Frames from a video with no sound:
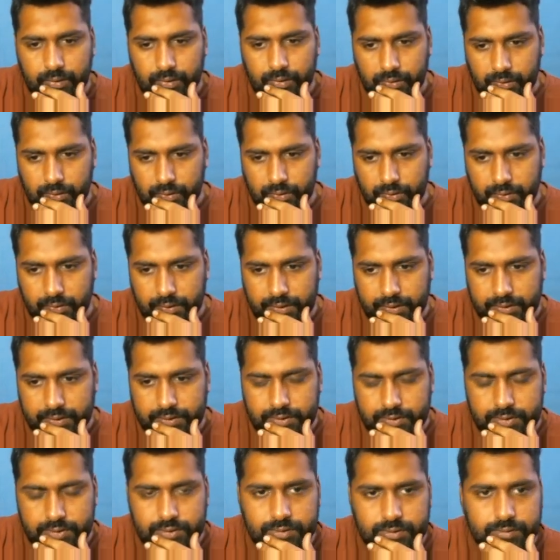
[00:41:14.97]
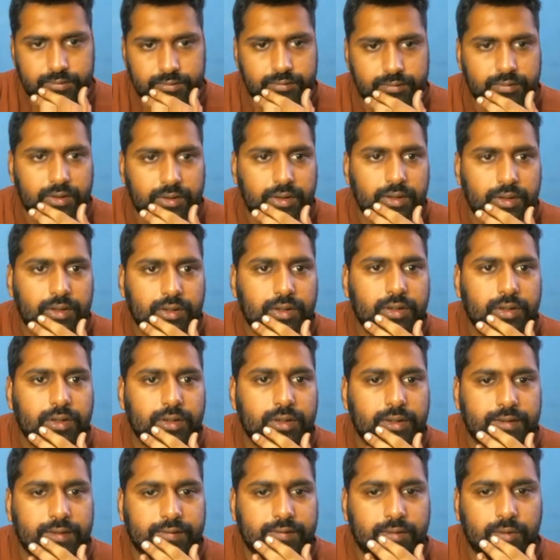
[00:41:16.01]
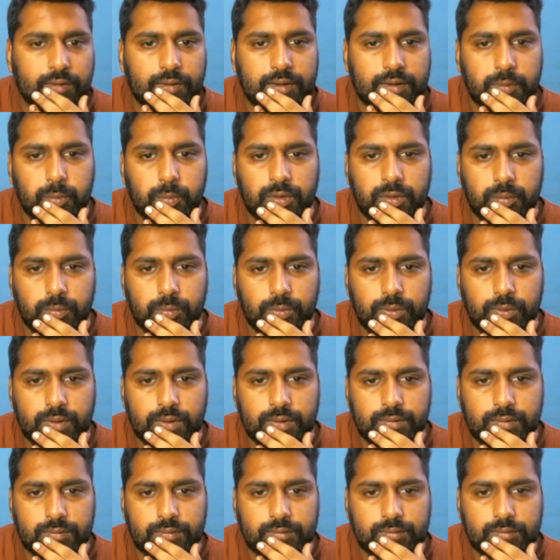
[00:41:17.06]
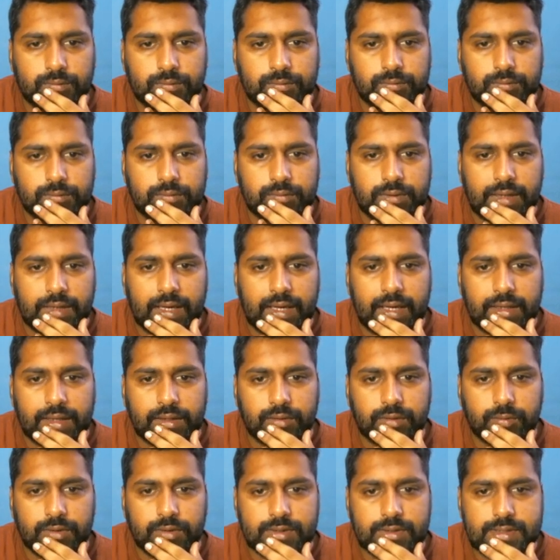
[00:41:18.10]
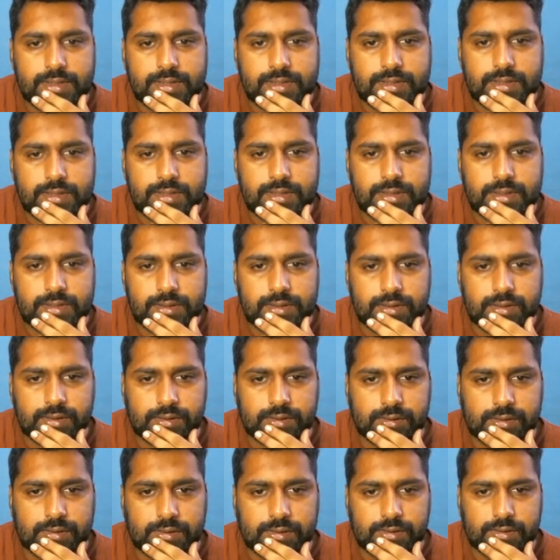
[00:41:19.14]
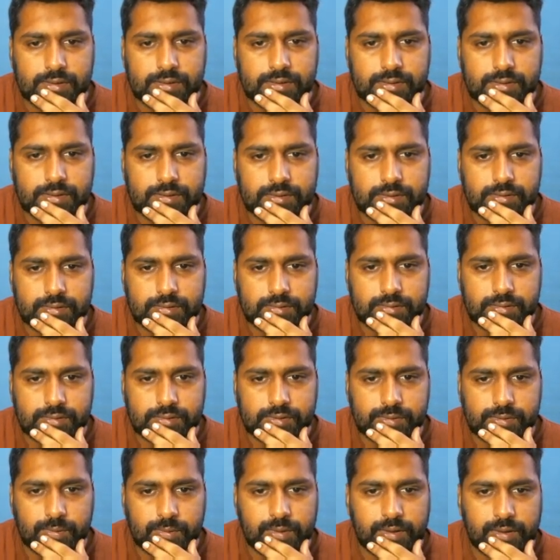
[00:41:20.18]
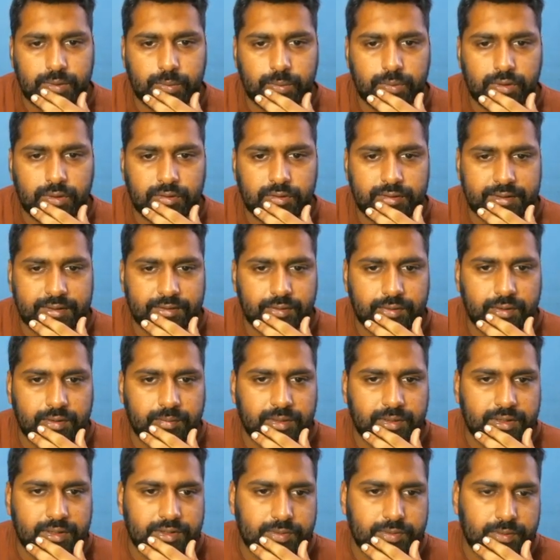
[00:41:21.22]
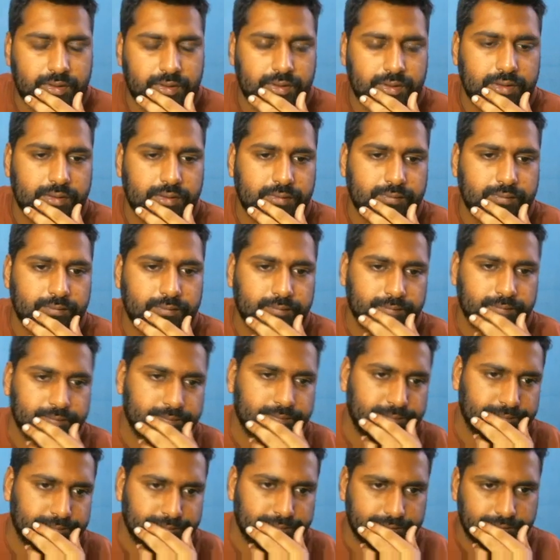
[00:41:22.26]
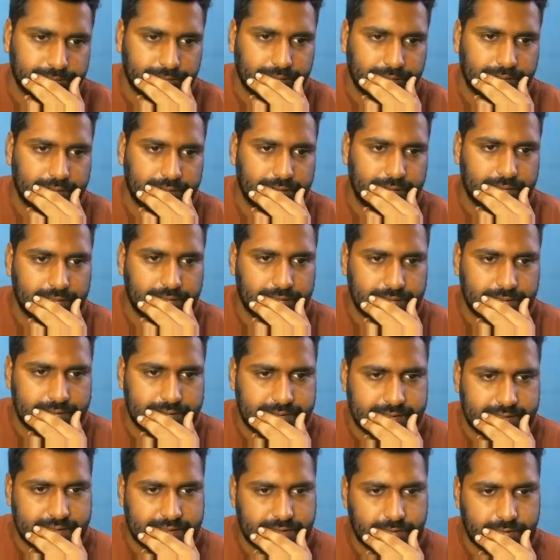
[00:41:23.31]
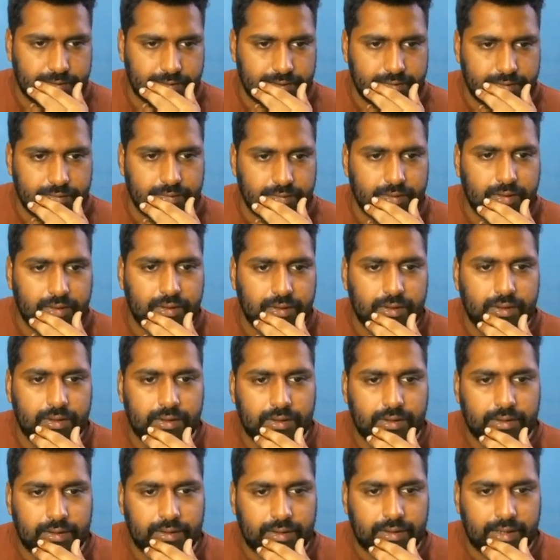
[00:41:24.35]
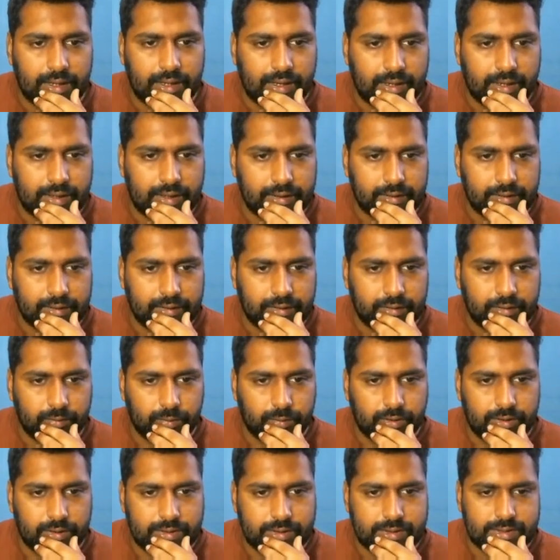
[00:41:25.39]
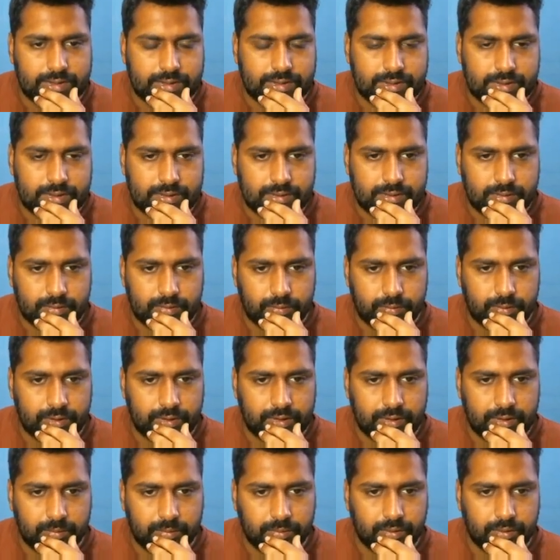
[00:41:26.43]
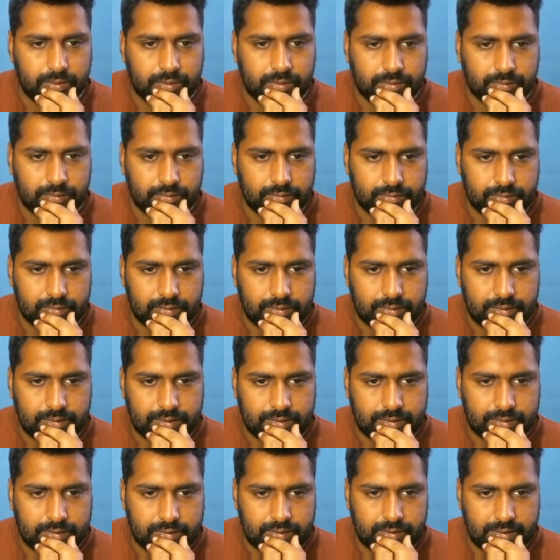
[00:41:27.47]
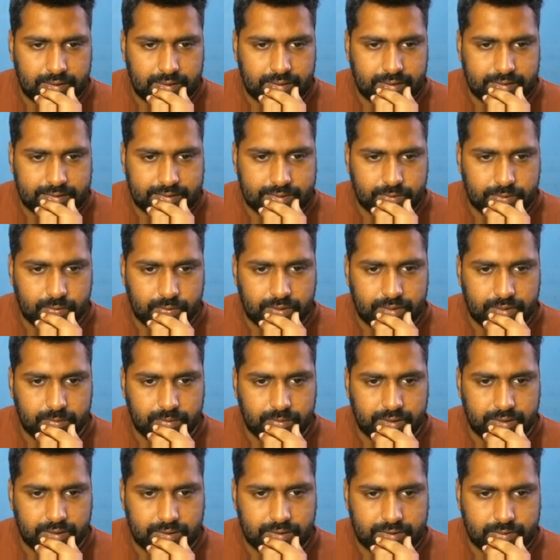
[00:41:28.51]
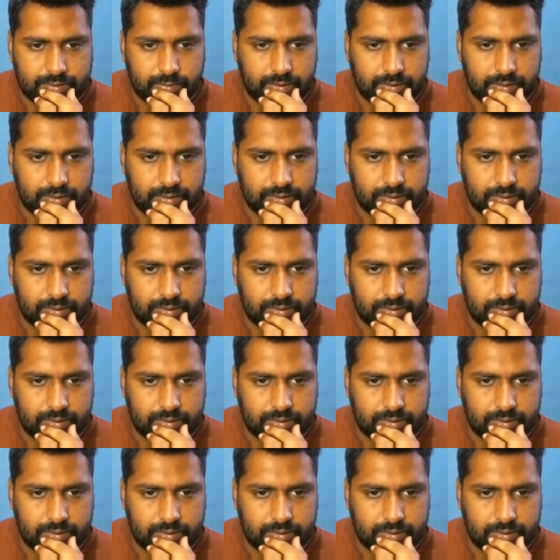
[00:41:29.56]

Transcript: All right. Let's look at one more. Tan inverse square root of x square minus 1. Sixth one. Tan inverse 1 upon x square minus 1.